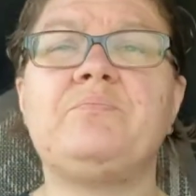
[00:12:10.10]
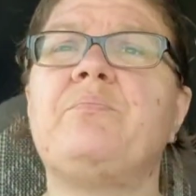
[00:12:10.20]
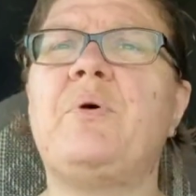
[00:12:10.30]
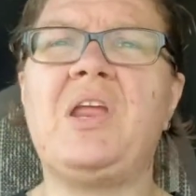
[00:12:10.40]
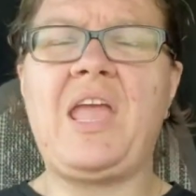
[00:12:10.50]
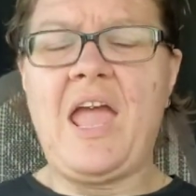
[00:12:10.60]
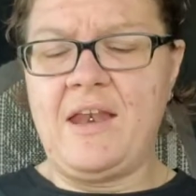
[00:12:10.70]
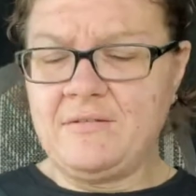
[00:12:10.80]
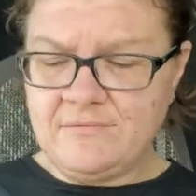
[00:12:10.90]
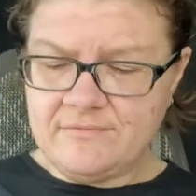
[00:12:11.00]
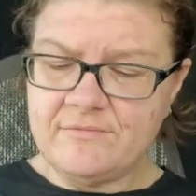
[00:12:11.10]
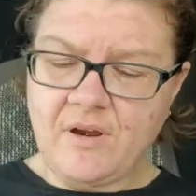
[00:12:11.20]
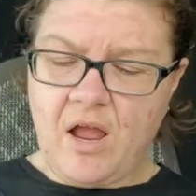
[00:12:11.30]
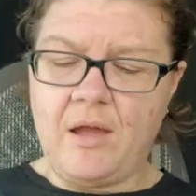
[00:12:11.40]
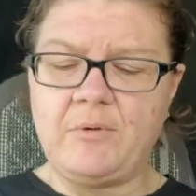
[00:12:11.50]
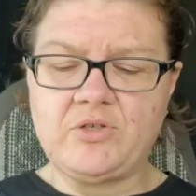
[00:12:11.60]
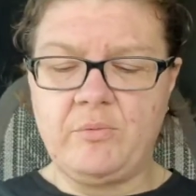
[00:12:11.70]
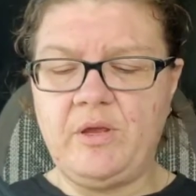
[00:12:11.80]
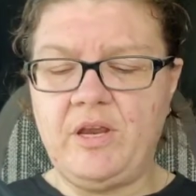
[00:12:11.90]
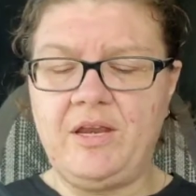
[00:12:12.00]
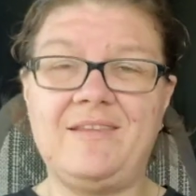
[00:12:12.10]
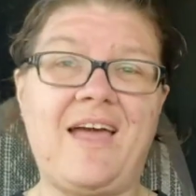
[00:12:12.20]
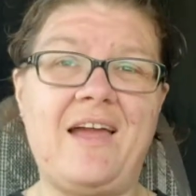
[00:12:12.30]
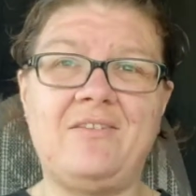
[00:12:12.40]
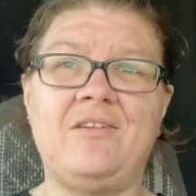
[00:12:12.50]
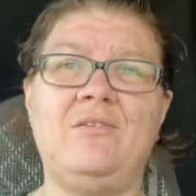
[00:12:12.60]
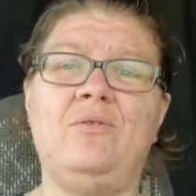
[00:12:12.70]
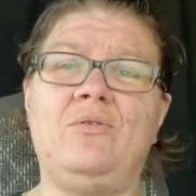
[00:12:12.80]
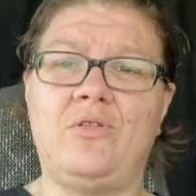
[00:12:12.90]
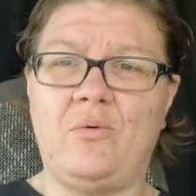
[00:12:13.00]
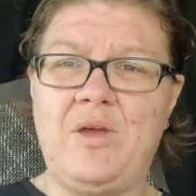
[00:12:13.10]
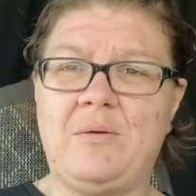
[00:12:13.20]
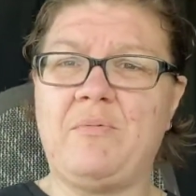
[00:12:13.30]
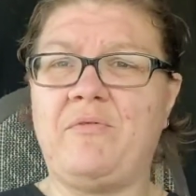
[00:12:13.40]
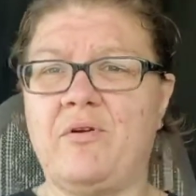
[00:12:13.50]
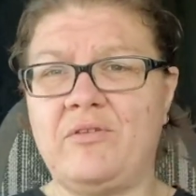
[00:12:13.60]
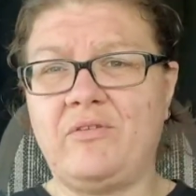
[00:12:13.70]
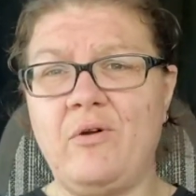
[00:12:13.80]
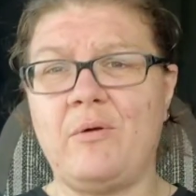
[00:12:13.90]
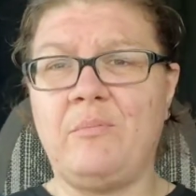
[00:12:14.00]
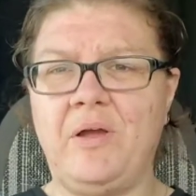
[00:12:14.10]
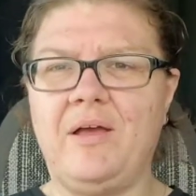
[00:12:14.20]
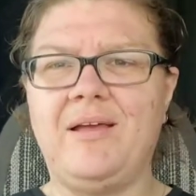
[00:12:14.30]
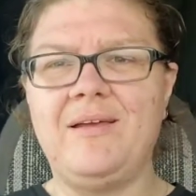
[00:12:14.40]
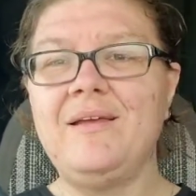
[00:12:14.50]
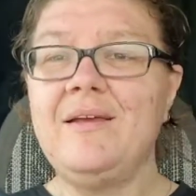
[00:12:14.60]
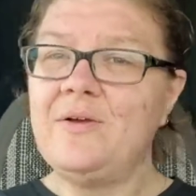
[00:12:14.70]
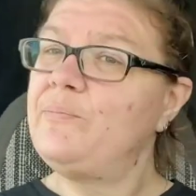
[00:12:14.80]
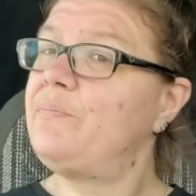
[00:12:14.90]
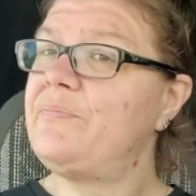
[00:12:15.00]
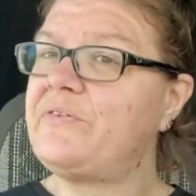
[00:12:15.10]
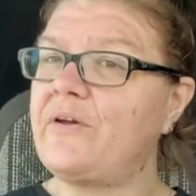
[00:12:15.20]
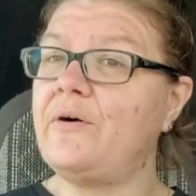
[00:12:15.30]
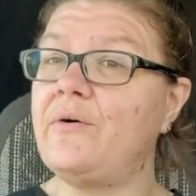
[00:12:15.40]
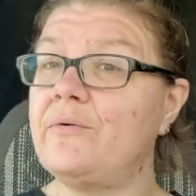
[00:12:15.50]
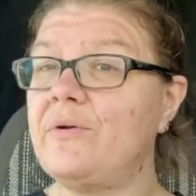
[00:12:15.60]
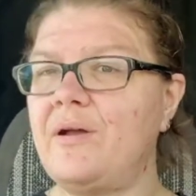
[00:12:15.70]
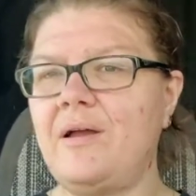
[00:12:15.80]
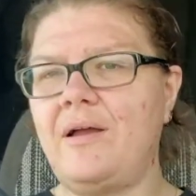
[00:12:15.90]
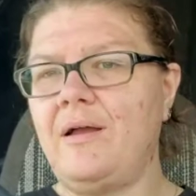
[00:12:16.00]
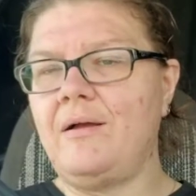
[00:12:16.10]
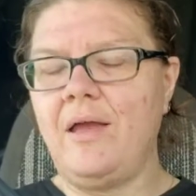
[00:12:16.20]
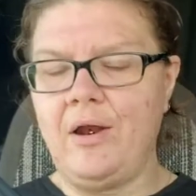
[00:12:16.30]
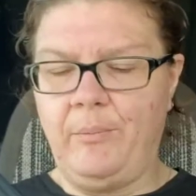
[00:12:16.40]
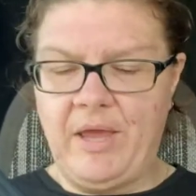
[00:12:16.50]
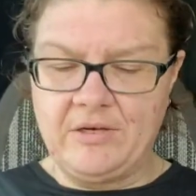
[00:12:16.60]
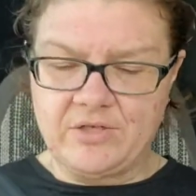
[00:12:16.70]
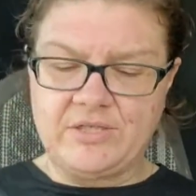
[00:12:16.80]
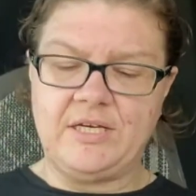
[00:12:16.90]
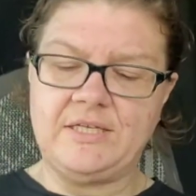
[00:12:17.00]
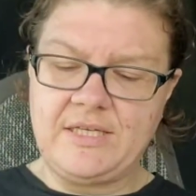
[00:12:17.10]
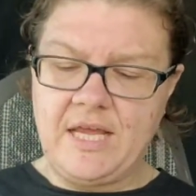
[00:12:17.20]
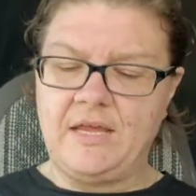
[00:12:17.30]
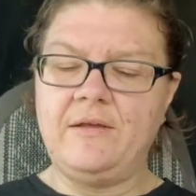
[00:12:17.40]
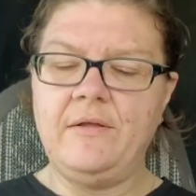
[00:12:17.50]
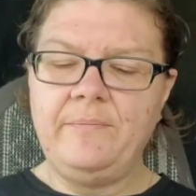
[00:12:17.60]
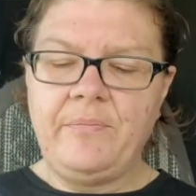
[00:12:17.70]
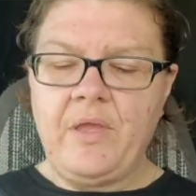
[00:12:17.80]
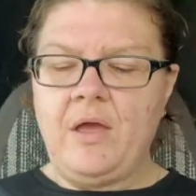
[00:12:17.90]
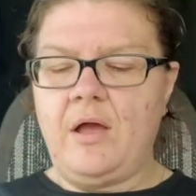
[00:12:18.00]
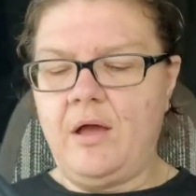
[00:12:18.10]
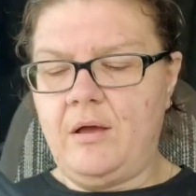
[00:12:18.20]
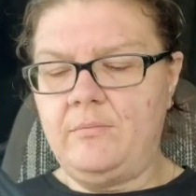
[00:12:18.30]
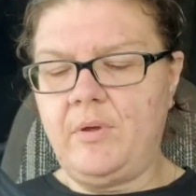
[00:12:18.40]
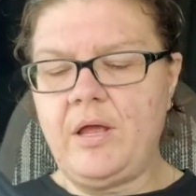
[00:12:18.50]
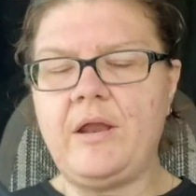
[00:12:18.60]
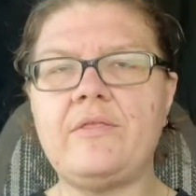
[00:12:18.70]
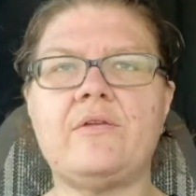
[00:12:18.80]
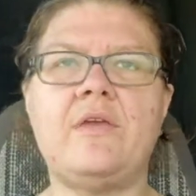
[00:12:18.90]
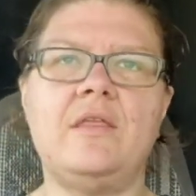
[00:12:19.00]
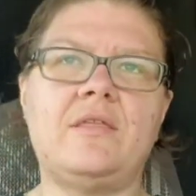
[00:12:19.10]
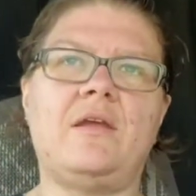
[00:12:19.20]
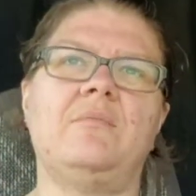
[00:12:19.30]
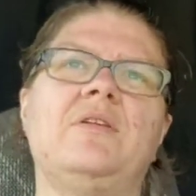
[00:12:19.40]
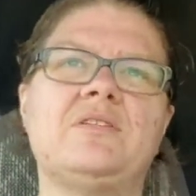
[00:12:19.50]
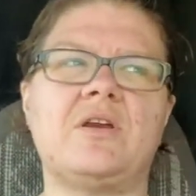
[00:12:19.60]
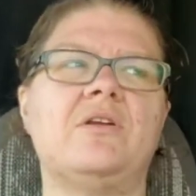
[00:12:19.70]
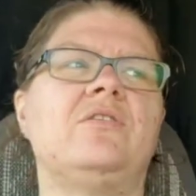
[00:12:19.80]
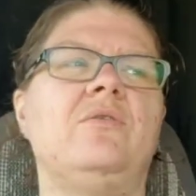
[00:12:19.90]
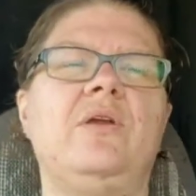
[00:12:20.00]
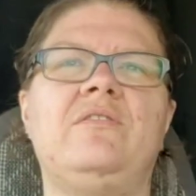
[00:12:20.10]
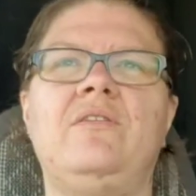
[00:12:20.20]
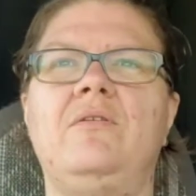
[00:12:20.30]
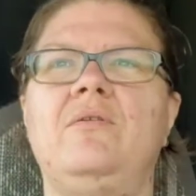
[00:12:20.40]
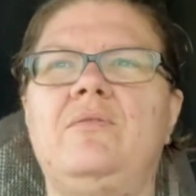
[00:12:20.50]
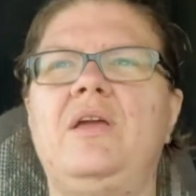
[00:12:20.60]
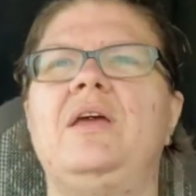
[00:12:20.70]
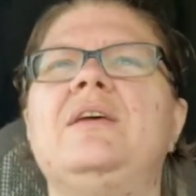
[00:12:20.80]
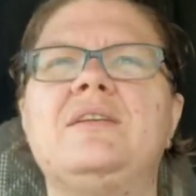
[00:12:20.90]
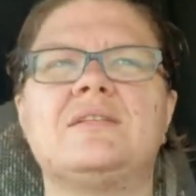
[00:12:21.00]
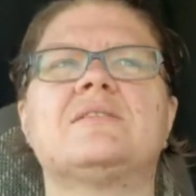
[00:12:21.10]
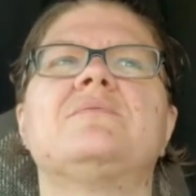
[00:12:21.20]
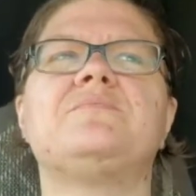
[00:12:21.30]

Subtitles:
But again, I'm attributing that to the week before the storm. So it'll be interesting to see. Another thing that I'm going to start doing too is,